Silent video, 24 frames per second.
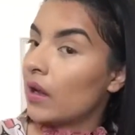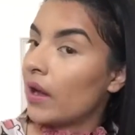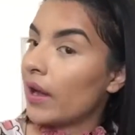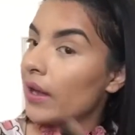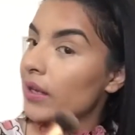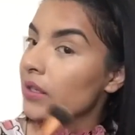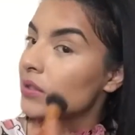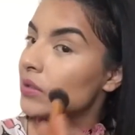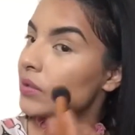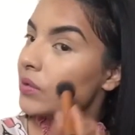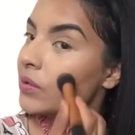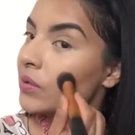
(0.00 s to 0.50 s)
I
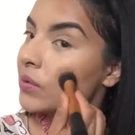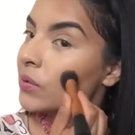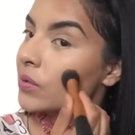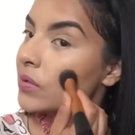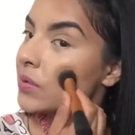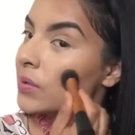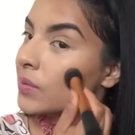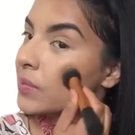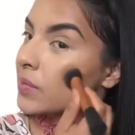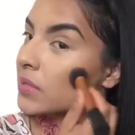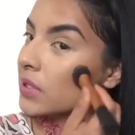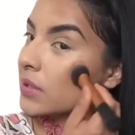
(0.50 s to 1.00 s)
do
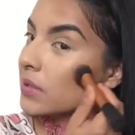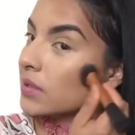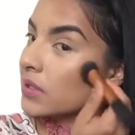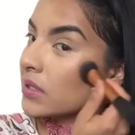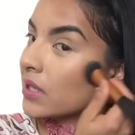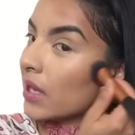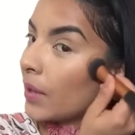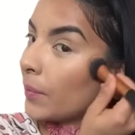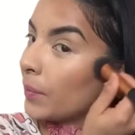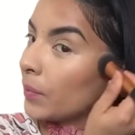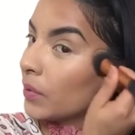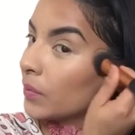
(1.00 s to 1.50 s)
sometimes
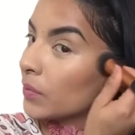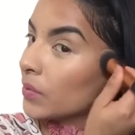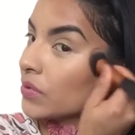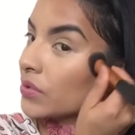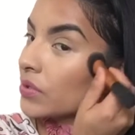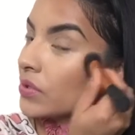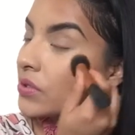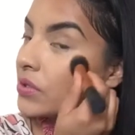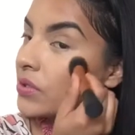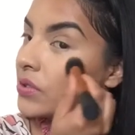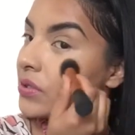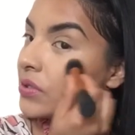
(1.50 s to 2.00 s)
tapping
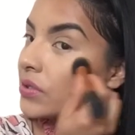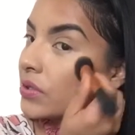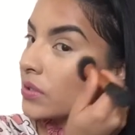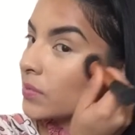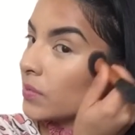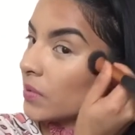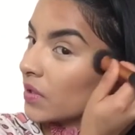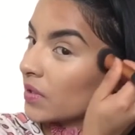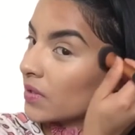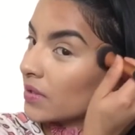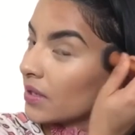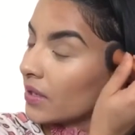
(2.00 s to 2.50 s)
motions just
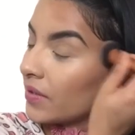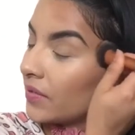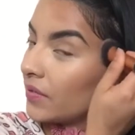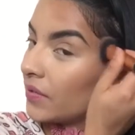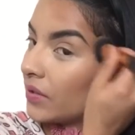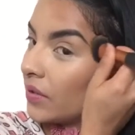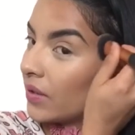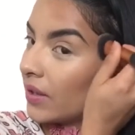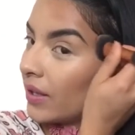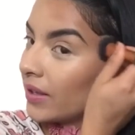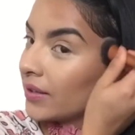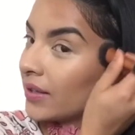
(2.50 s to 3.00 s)
because I
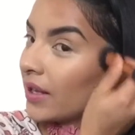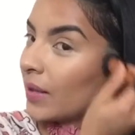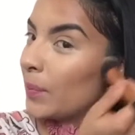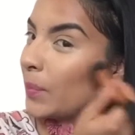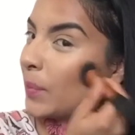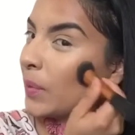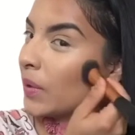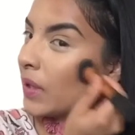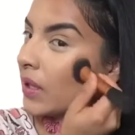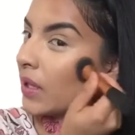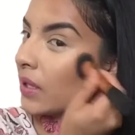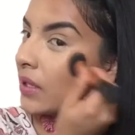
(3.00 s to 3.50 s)
feel like that
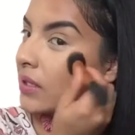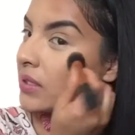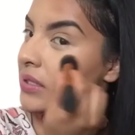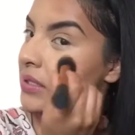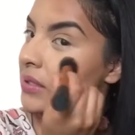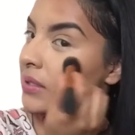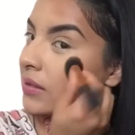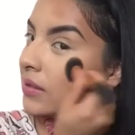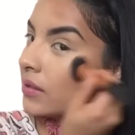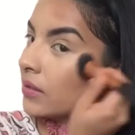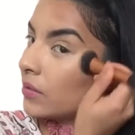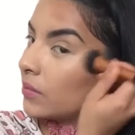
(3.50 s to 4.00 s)
blends
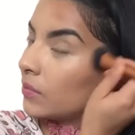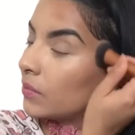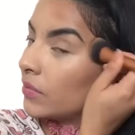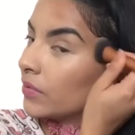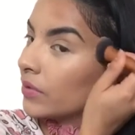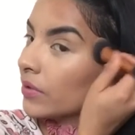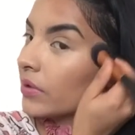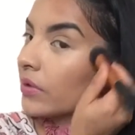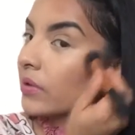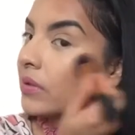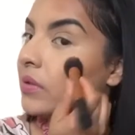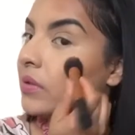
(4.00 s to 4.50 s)
a little more.